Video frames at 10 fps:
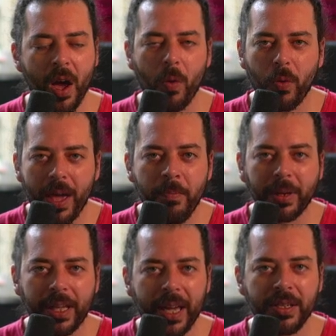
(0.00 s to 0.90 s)
the
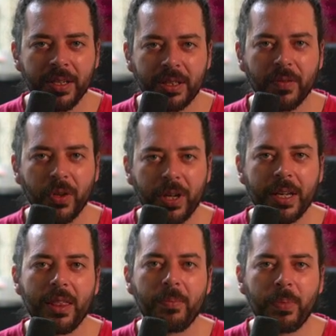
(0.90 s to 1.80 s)
implications of
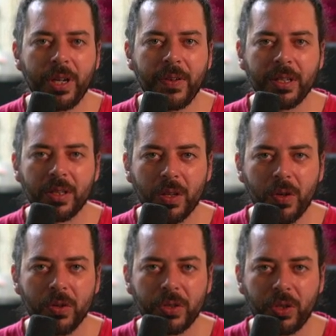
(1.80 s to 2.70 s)
looking at the previous
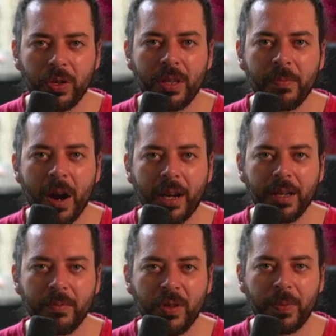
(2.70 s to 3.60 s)
lows during the
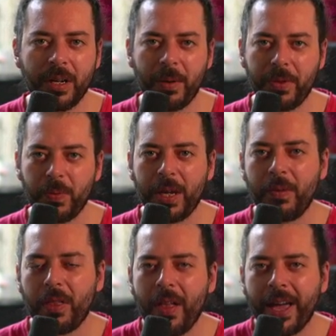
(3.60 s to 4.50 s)
market movement up the way
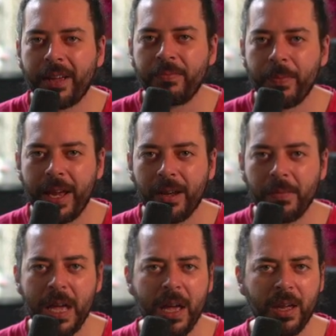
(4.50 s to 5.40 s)
with a lack of
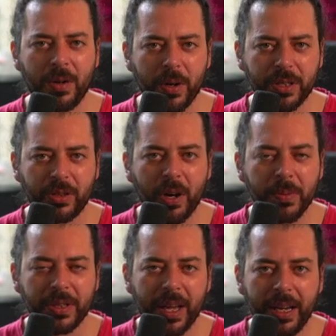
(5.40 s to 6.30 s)
momentum towards the
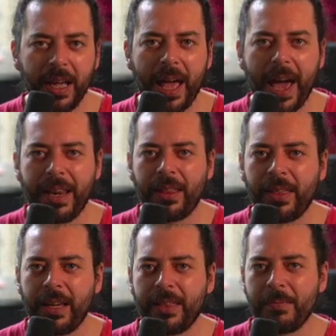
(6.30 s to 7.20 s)
top side, and you
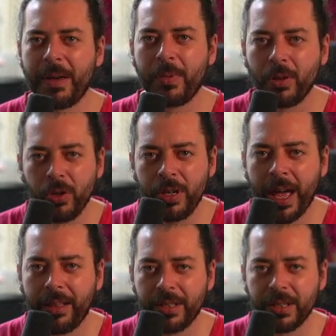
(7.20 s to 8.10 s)
think that my balloon
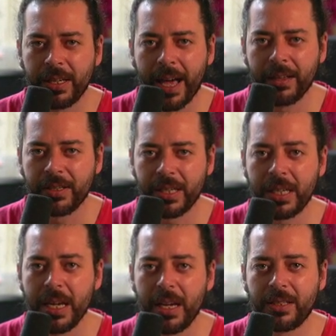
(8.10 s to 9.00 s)

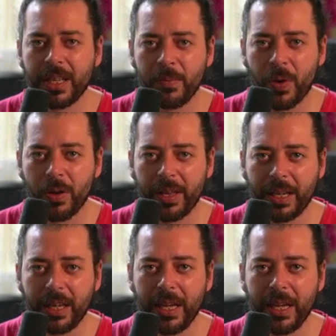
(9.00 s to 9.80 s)
analogy is somewhat like